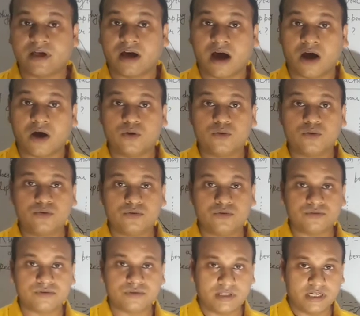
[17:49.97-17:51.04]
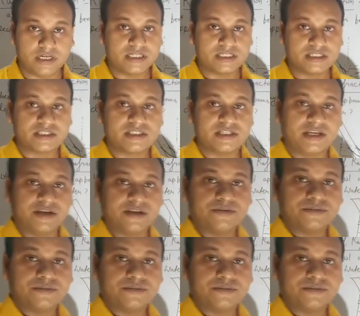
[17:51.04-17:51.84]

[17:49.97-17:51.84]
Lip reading: How? Let us see.